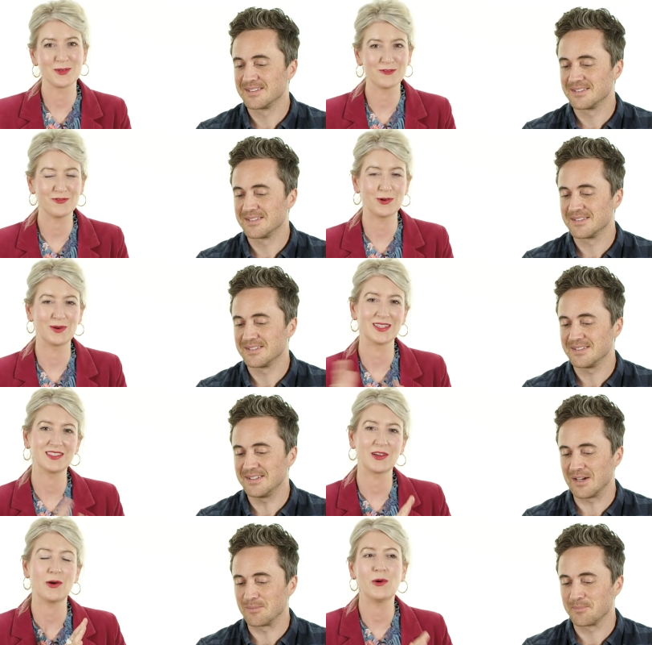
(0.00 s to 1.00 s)
Speaker 1: move
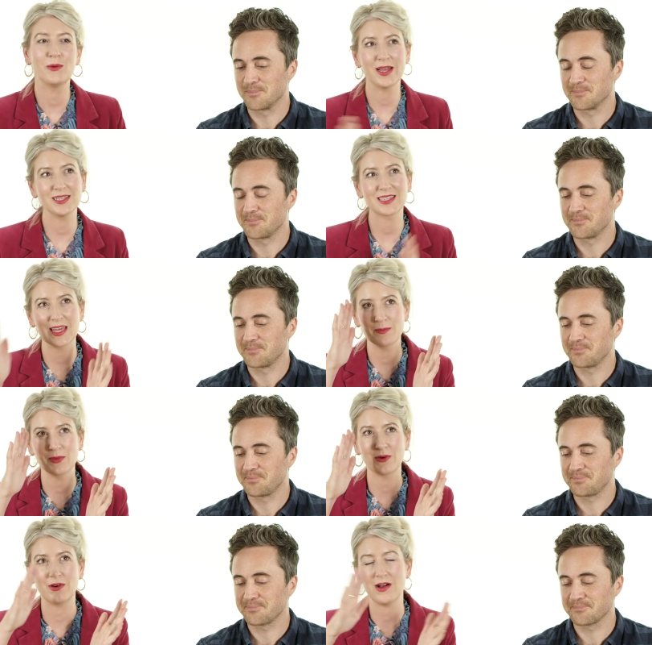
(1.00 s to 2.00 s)
forward. So yeah. always
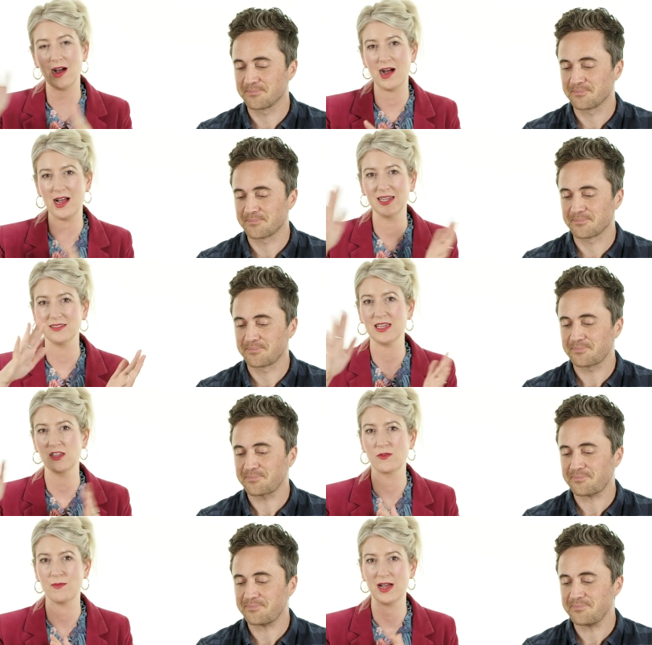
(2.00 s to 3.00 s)
keep your eyes
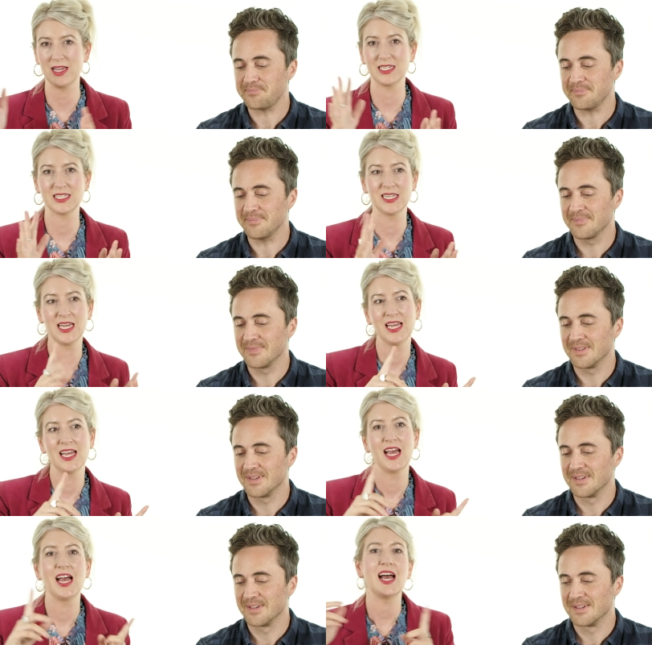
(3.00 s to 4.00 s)
and your mind
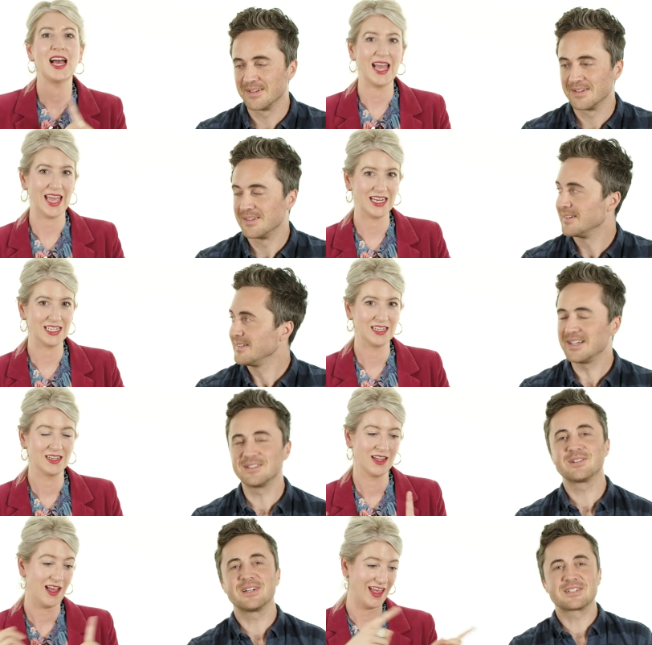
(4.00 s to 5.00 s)
ahead.
Speaker 2: Yeah,
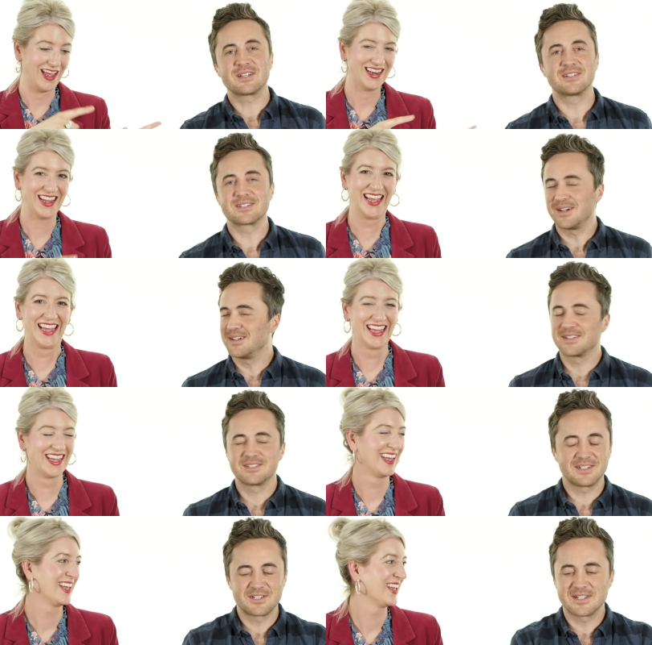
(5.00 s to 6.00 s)
look, it's it's
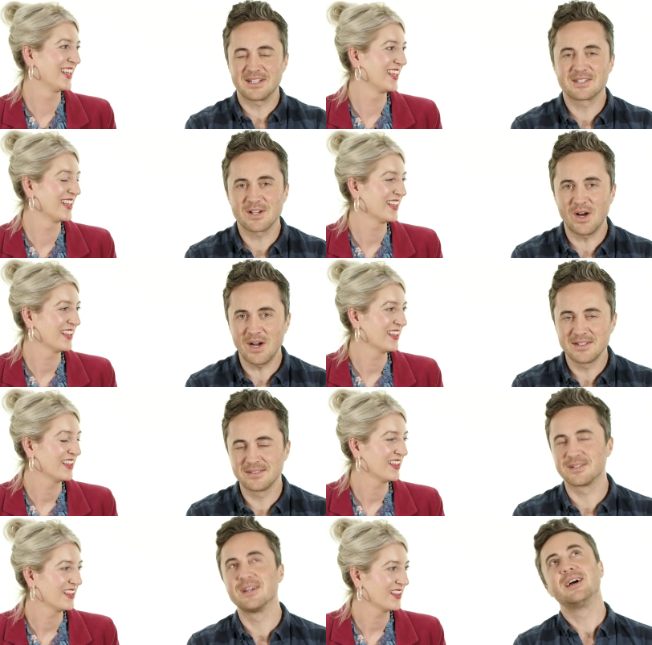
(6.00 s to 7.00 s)
I should say it's kind.
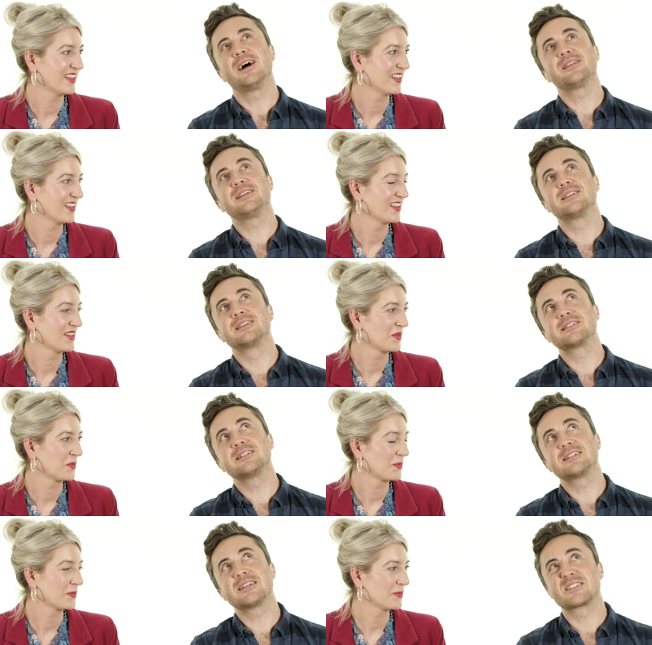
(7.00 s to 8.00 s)
Look, I think the
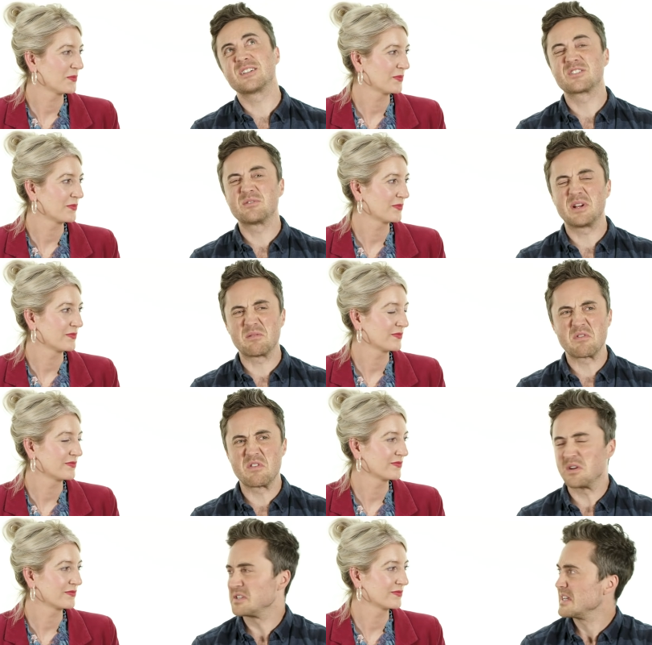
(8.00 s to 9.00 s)
listening test goes for about
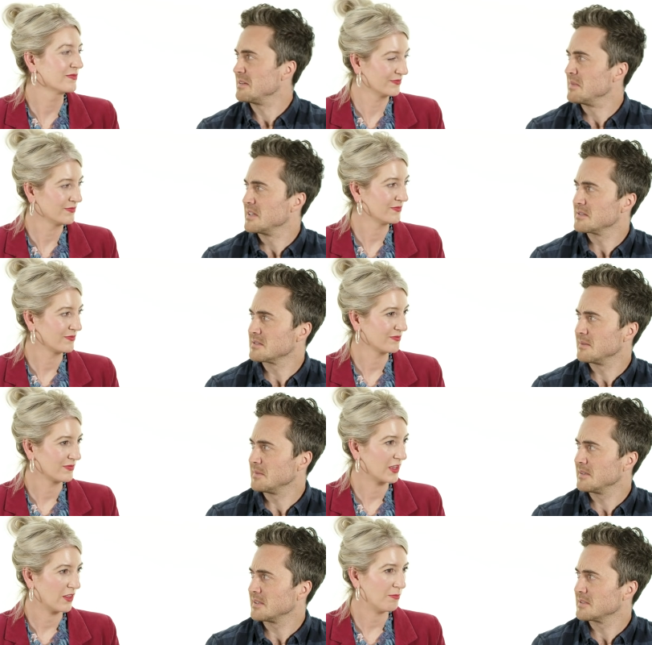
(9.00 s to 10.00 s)
thirteen minutes or
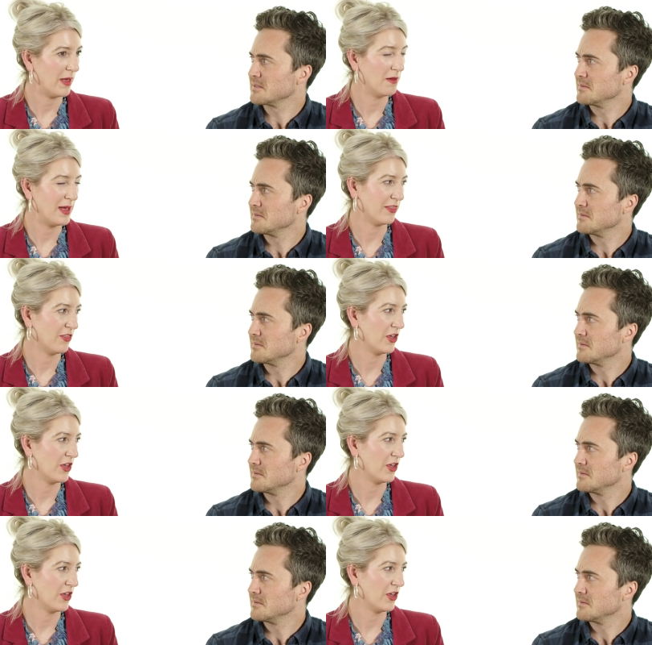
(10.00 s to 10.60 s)
something. Like it's
Speaker 1: about